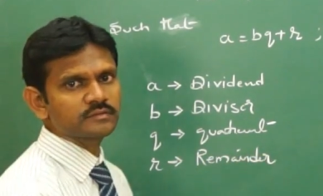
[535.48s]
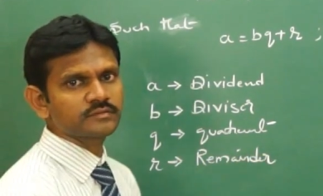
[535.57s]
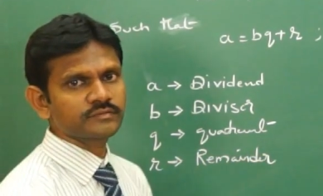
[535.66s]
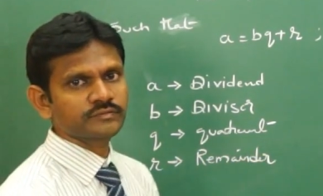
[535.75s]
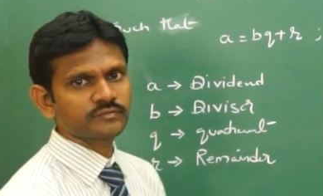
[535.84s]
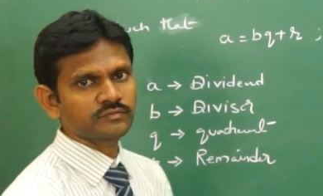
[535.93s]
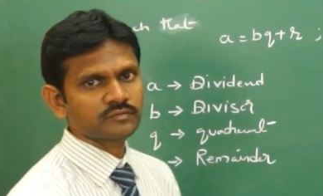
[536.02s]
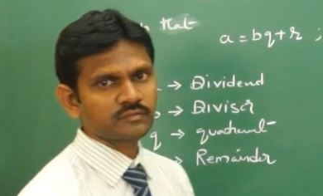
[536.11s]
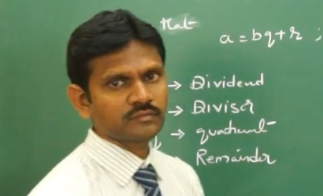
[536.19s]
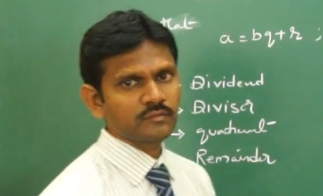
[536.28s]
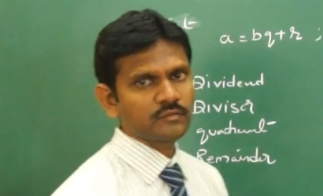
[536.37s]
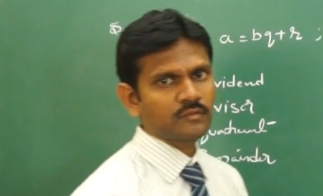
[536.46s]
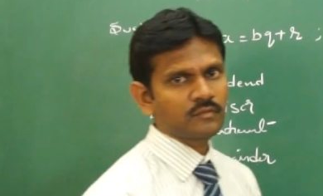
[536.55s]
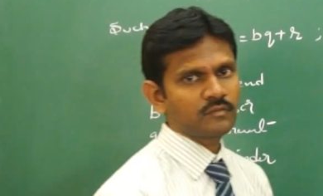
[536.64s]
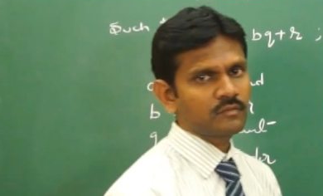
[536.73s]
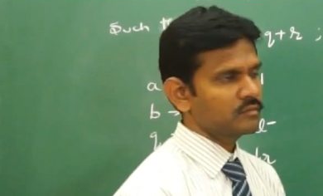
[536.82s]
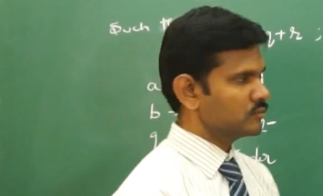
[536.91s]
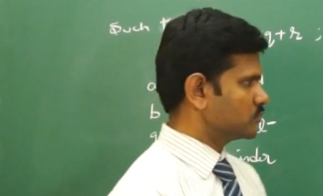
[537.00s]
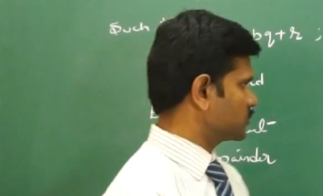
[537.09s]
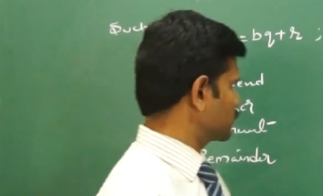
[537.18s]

Nobody speaks.